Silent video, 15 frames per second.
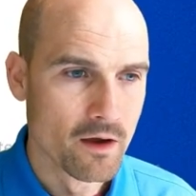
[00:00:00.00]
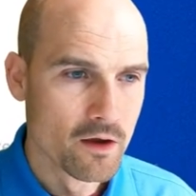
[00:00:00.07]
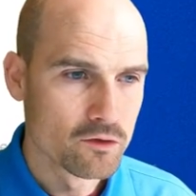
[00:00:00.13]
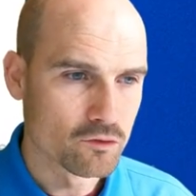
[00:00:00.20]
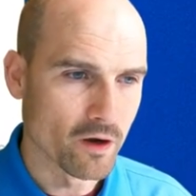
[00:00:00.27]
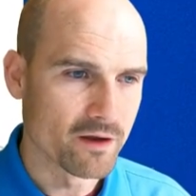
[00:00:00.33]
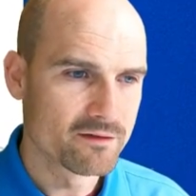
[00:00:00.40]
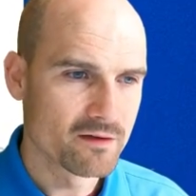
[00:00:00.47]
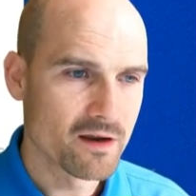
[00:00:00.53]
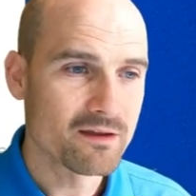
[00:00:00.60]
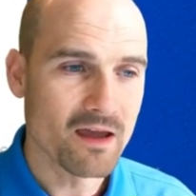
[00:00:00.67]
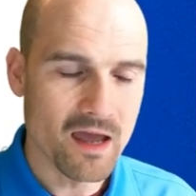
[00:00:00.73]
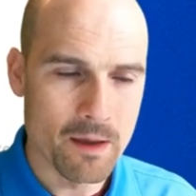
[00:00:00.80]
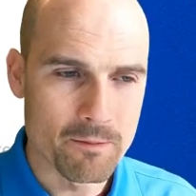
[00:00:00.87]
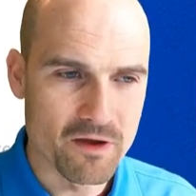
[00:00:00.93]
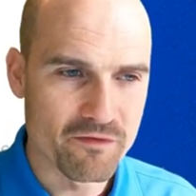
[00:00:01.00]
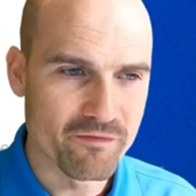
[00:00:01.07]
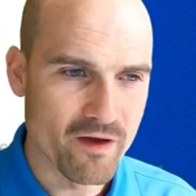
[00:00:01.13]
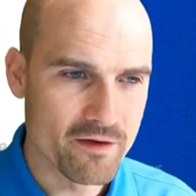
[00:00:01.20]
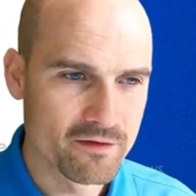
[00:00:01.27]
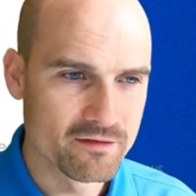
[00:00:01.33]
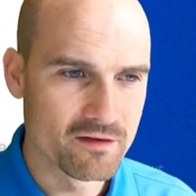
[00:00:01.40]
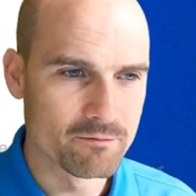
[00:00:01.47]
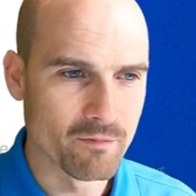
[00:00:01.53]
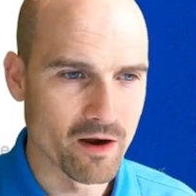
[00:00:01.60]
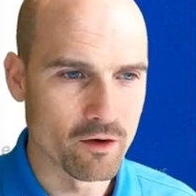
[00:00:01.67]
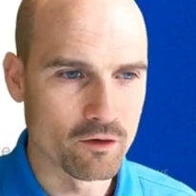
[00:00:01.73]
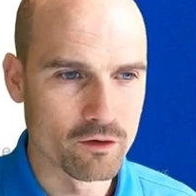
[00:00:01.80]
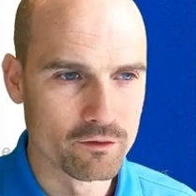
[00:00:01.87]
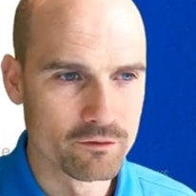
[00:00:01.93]
So I select M F A, this is my
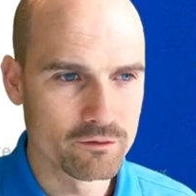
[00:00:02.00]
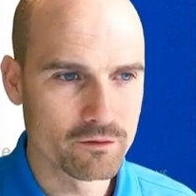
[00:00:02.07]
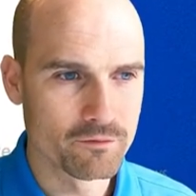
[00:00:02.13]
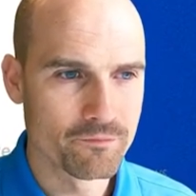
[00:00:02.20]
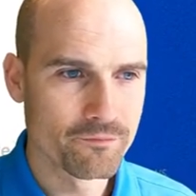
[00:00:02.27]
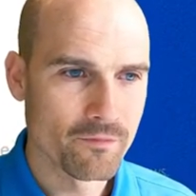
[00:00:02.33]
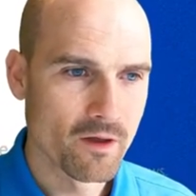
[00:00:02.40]
account.